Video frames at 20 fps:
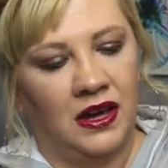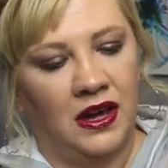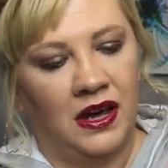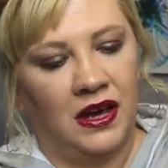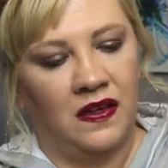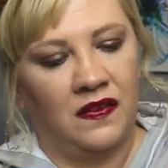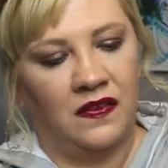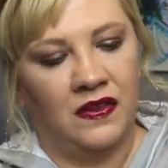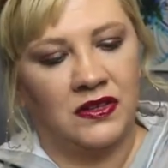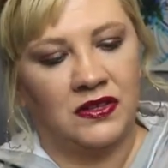
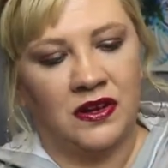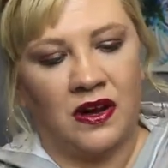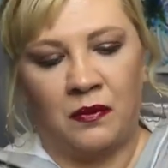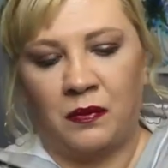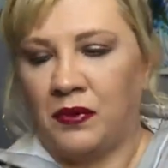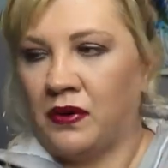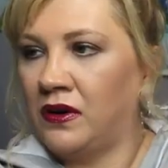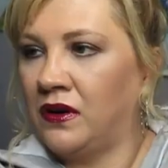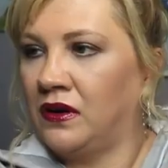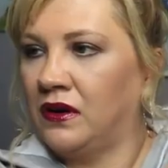and the
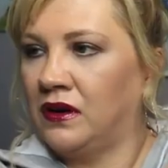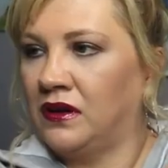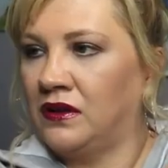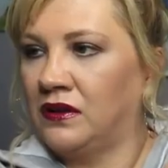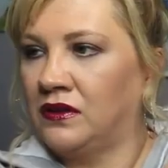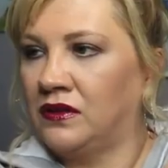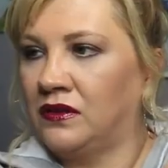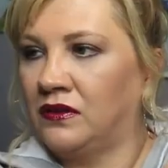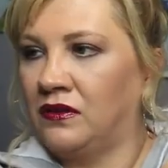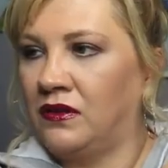topper
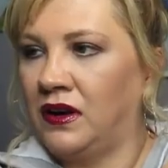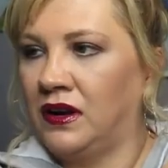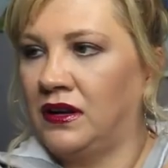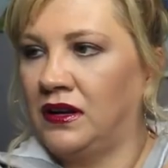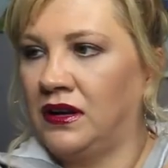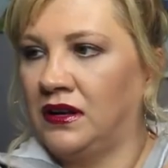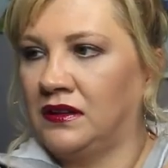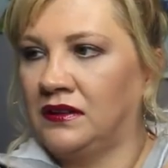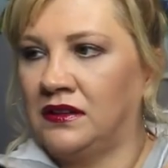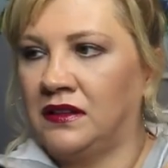is right
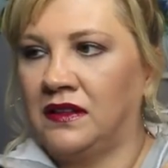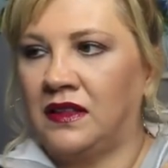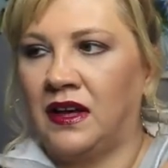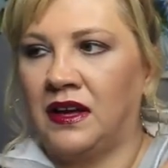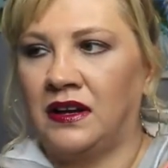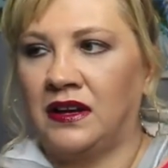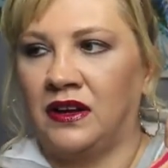next to that.